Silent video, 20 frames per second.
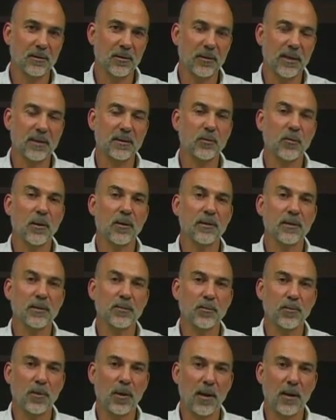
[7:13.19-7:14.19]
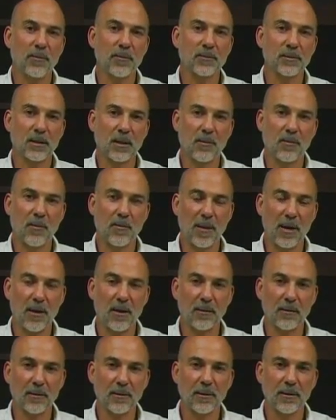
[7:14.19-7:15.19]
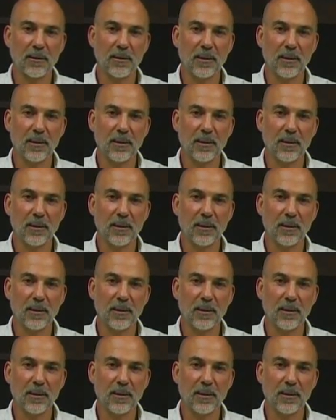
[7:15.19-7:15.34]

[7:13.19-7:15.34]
So that's where these problems come about.